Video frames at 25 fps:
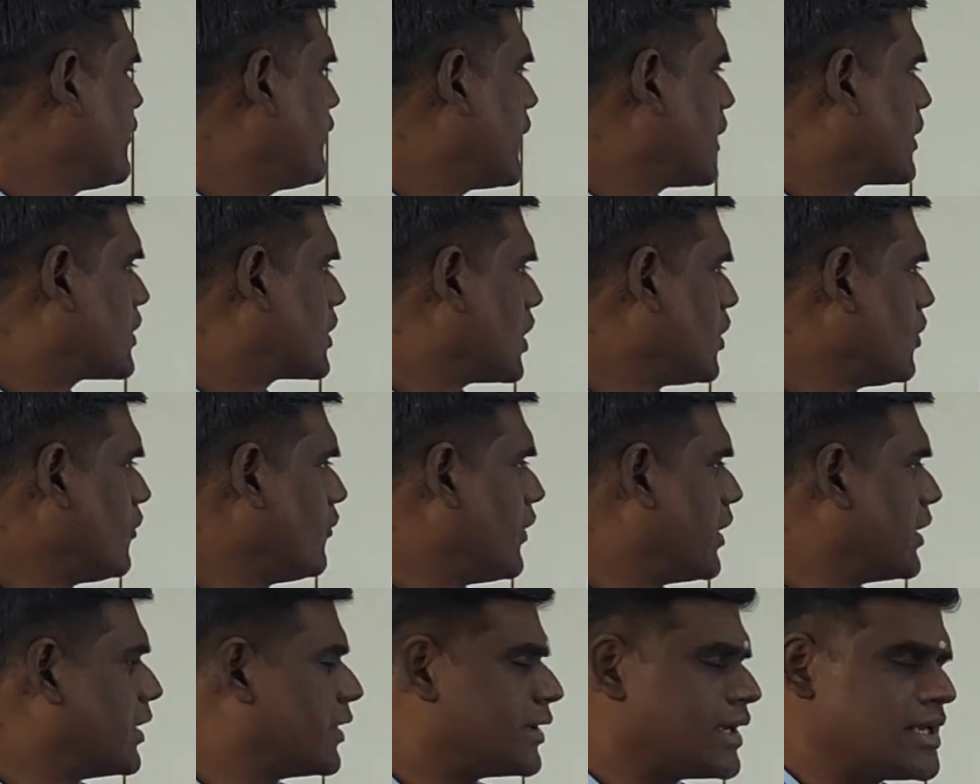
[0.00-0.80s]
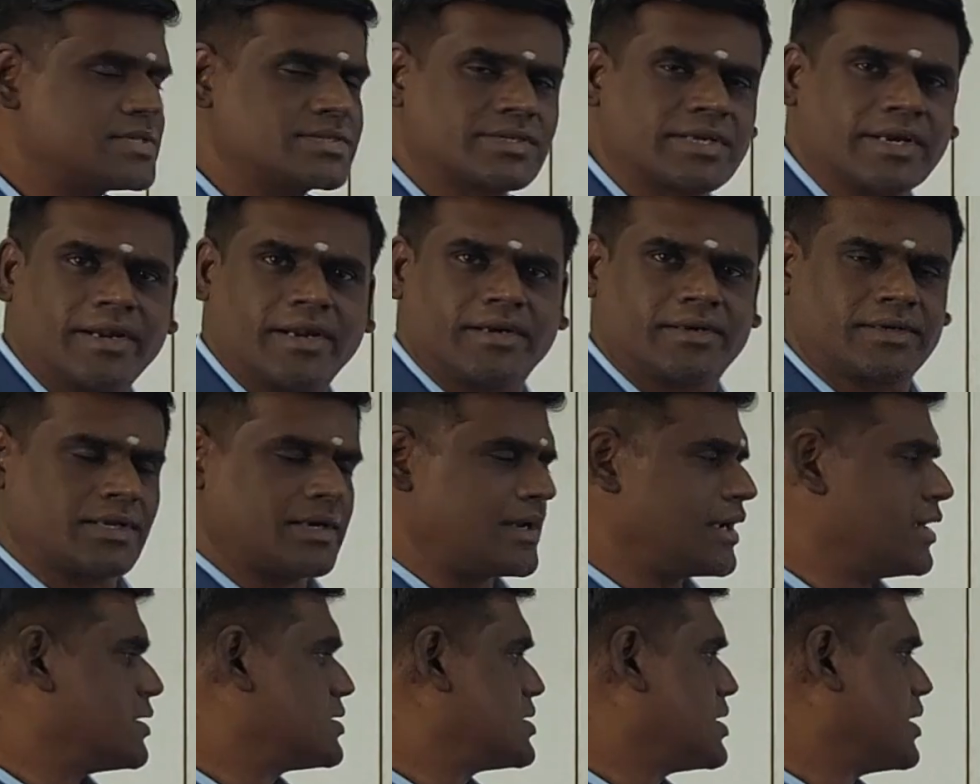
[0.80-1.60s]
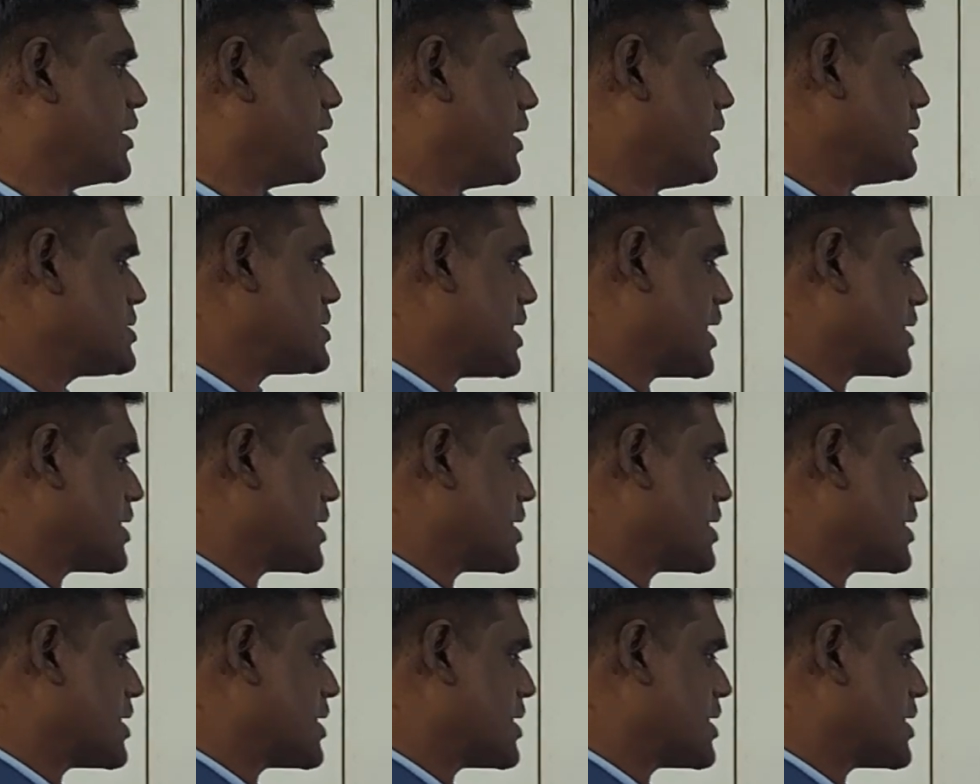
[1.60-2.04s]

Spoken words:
effective when it is connected in series